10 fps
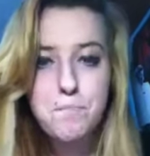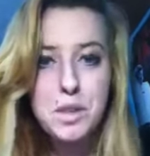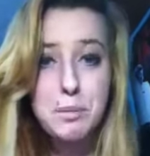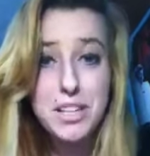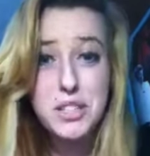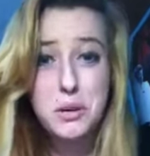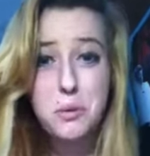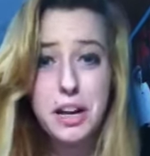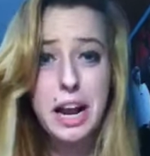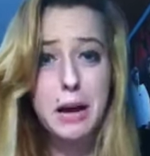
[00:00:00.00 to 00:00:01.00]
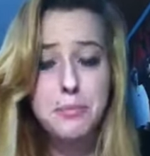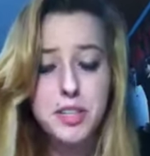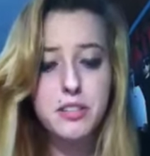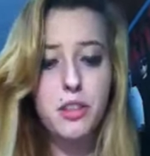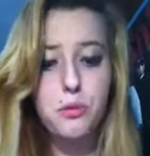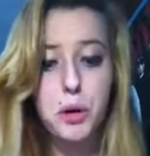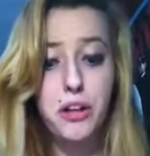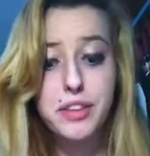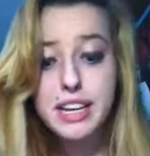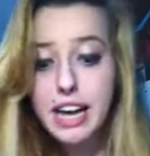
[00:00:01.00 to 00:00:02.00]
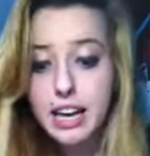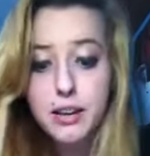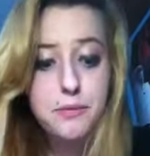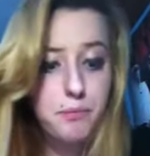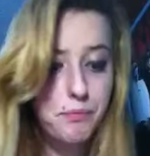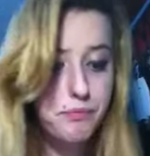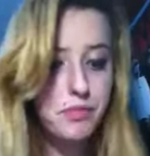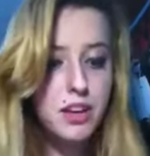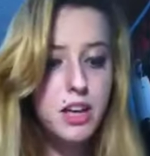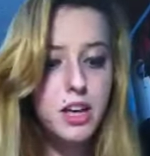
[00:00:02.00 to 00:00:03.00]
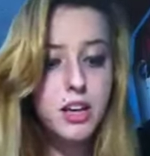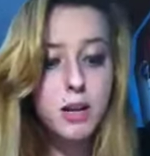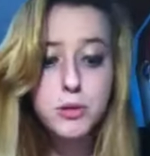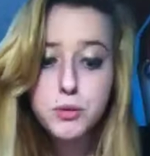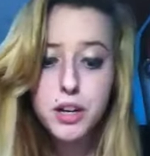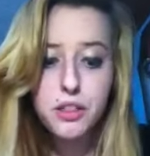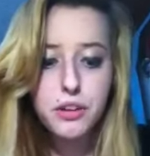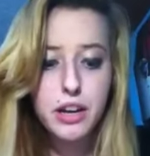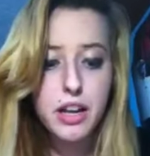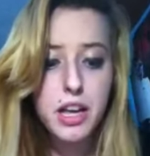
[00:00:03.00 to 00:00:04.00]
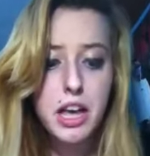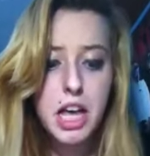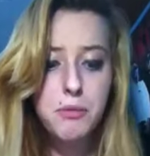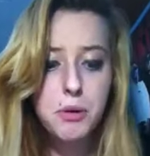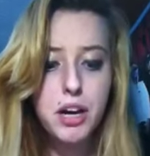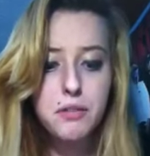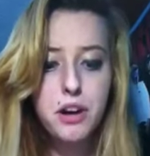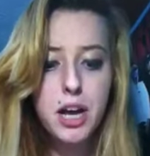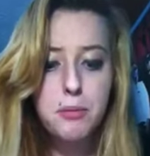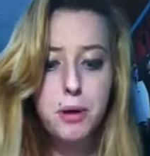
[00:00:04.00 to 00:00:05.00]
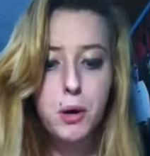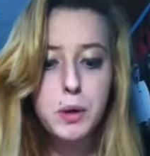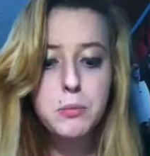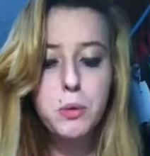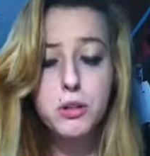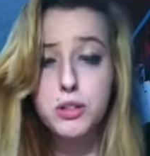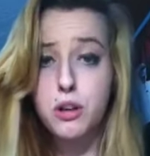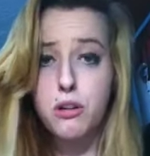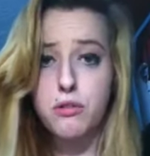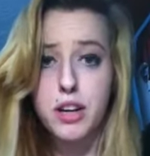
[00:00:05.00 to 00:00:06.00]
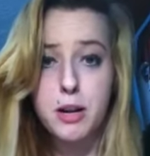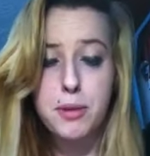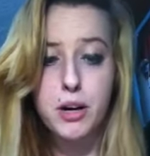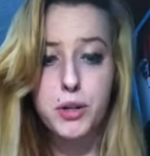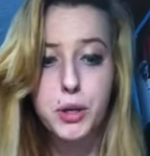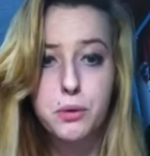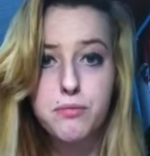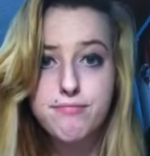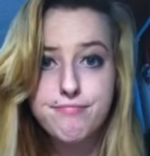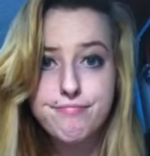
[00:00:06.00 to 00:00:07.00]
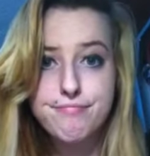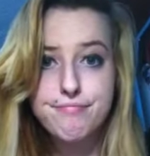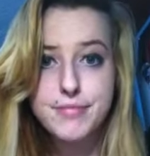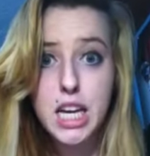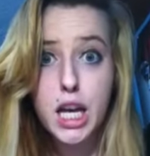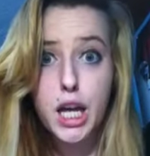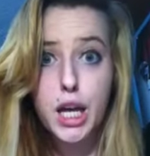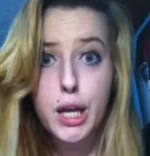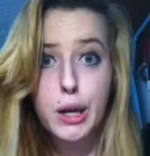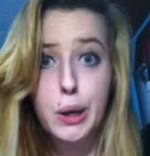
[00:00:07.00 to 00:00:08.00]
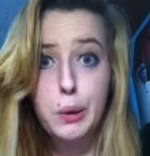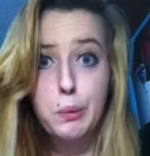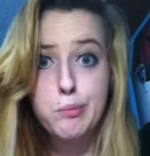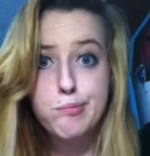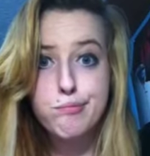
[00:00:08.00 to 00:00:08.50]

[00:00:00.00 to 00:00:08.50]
depends on what happened throughout the day. Number 23. Have you ever had a poem or song written about you? No.